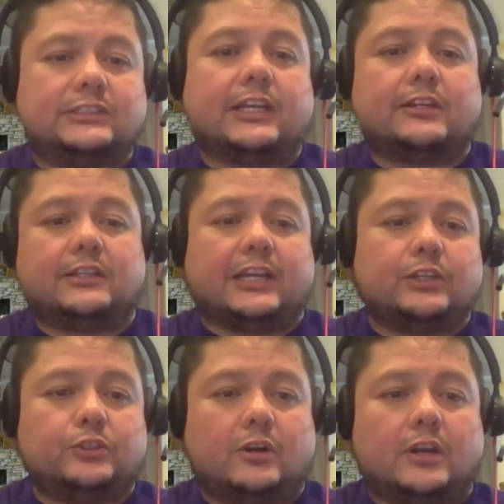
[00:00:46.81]
side of the
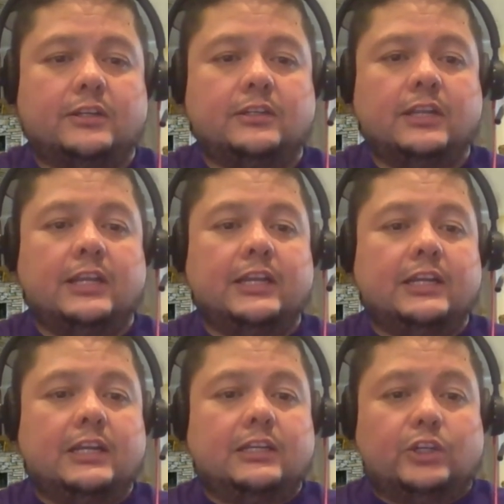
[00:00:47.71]
aisle you're on,
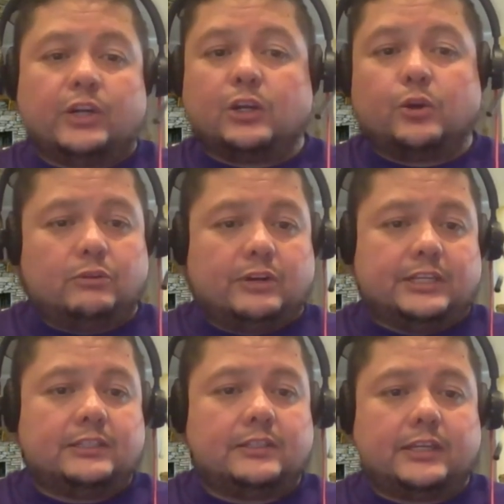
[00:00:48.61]
they're not going away.